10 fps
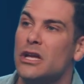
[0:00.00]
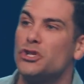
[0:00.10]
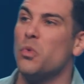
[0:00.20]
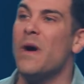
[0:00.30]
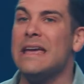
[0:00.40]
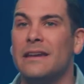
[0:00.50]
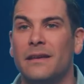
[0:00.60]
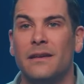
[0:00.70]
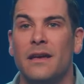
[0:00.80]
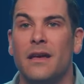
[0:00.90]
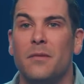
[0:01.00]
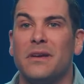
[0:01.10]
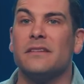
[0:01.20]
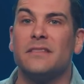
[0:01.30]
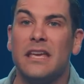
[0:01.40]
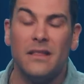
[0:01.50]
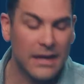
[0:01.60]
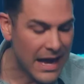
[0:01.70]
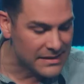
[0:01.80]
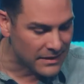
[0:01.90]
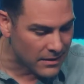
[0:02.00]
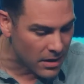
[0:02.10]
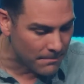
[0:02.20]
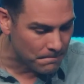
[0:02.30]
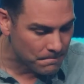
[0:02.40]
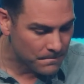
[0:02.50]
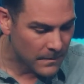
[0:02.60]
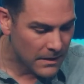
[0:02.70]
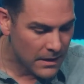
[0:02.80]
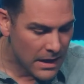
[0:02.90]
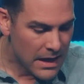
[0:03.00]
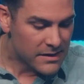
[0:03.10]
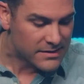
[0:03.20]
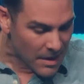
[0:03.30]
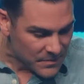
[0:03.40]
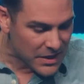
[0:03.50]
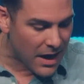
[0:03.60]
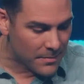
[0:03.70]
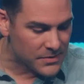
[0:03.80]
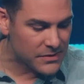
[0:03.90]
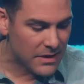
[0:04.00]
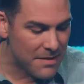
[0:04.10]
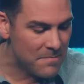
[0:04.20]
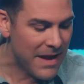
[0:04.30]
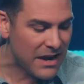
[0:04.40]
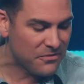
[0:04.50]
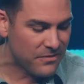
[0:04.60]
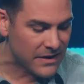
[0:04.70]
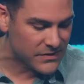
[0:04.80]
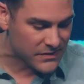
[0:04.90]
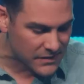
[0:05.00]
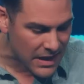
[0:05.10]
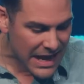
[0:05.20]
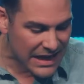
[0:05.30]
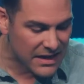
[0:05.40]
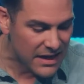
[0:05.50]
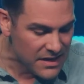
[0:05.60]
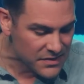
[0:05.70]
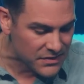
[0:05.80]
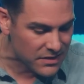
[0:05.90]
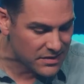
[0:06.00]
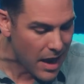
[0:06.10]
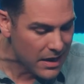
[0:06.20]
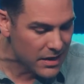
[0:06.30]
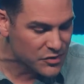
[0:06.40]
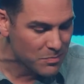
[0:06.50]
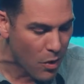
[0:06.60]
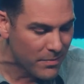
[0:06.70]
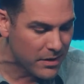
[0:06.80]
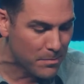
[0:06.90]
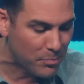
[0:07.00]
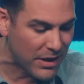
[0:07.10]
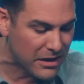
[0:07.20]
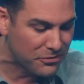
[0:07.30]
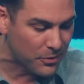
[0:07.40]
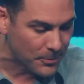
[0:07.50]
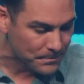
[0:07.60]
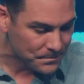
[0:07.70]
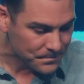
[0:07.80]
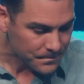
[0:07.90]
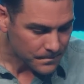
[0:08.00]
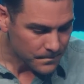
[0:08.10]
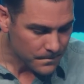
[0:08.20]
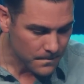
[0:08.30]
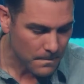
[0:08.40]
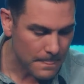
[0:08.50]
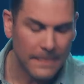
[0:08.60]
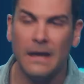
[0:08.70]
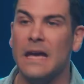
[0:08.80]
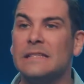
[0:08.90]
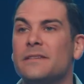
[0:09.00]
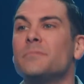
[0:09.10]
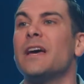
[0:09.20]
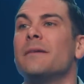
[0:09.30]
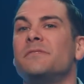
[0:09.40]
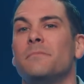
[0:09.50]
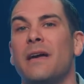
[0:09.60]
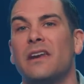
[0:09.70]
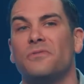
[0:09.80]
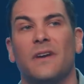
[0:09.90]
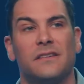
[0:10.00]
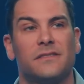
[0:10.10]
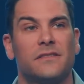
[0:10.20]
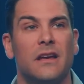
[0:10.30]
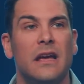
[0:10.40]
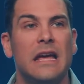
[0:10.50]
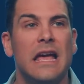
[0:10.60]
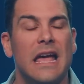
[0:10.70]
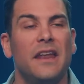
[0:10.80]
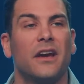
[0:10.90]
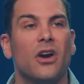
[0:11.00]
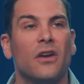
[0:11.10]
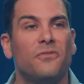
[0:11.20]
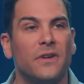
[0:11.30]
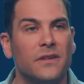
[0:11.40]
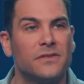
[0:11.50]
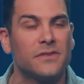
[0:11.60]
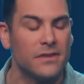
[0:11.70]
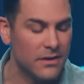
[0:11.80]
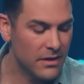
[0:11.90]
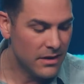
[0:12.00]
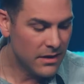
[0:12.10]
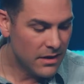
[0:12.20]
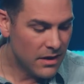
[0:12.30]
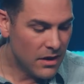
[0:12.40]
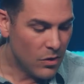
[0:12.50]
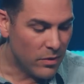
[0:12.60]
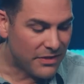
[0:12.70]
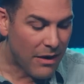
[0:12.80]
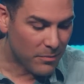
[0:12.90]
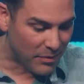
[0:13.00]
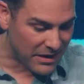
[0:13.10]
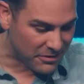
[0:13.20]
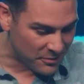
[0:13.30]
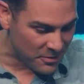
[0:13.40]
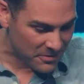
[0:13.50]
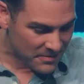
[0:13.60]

to wait because the healing hasn't come. Sometimes it manifests in an instantaneous moment of breakthrough. And sometimes it manifests in a confidence without breakthrough.